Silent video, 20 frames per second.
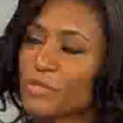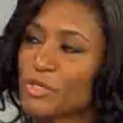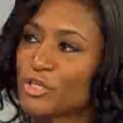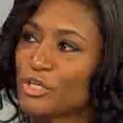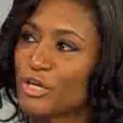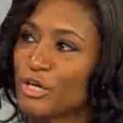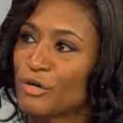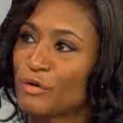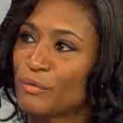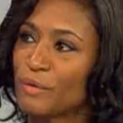
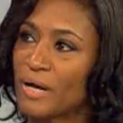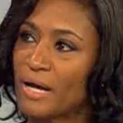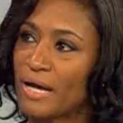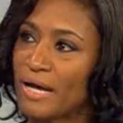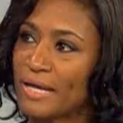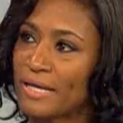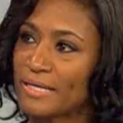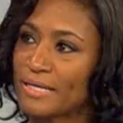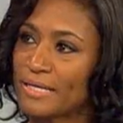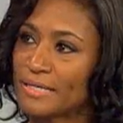
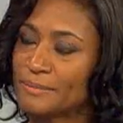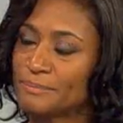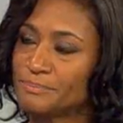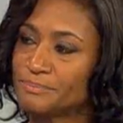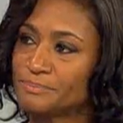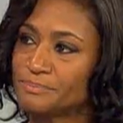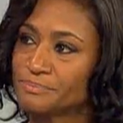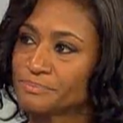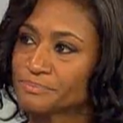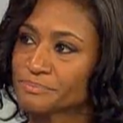
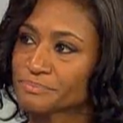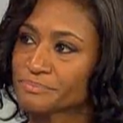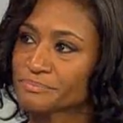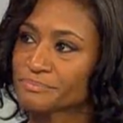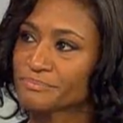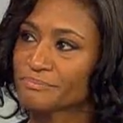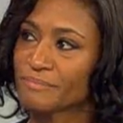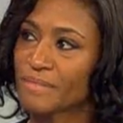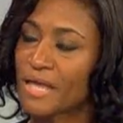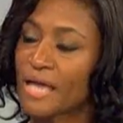
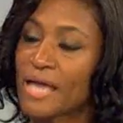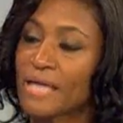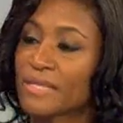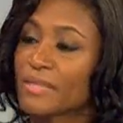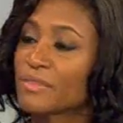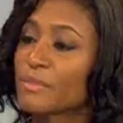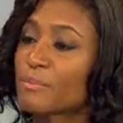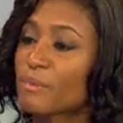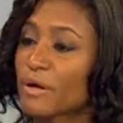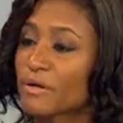I
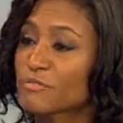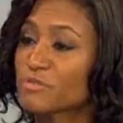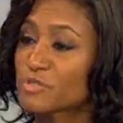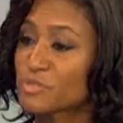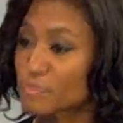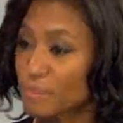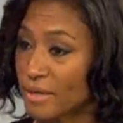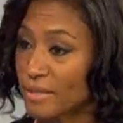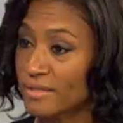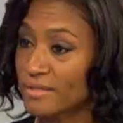get the
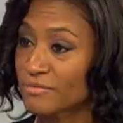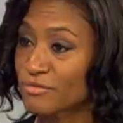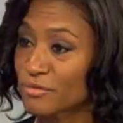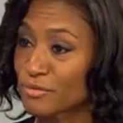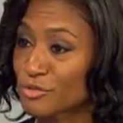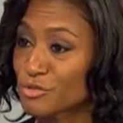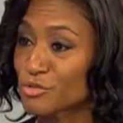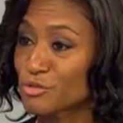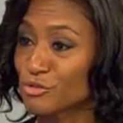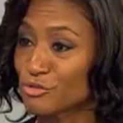breakfast ready for
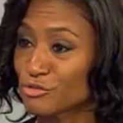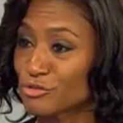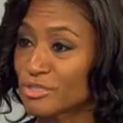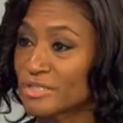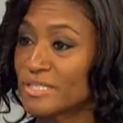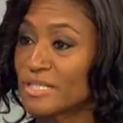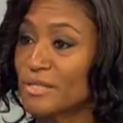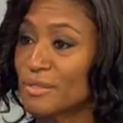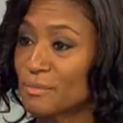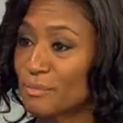the
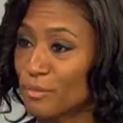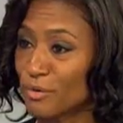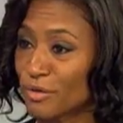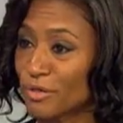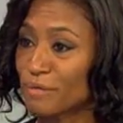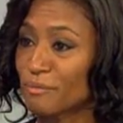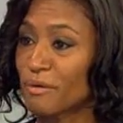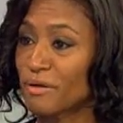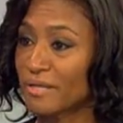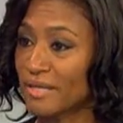children in the
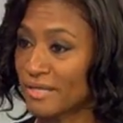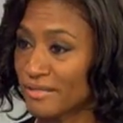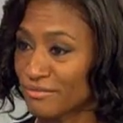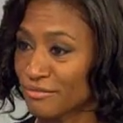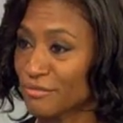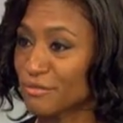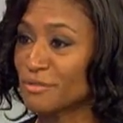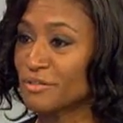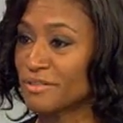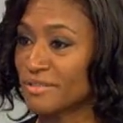morning around
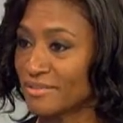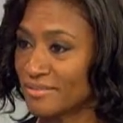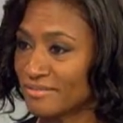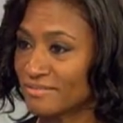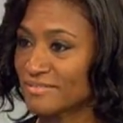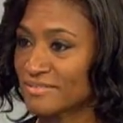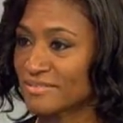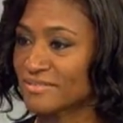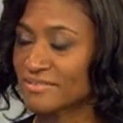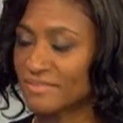8:30,
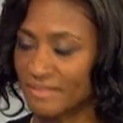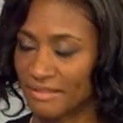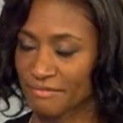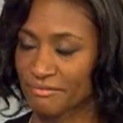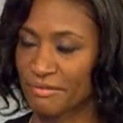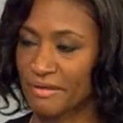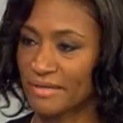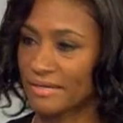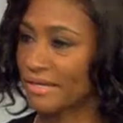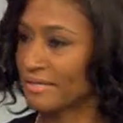like
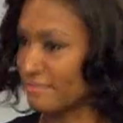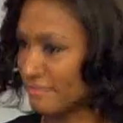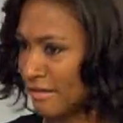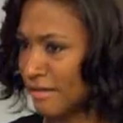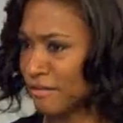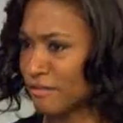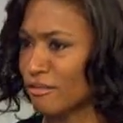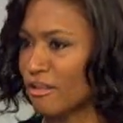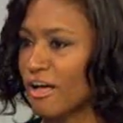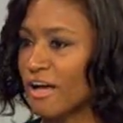that,
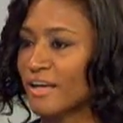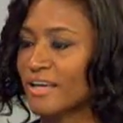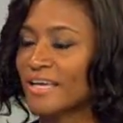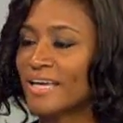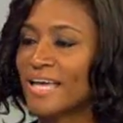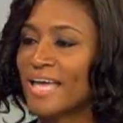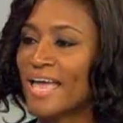9 o'clock.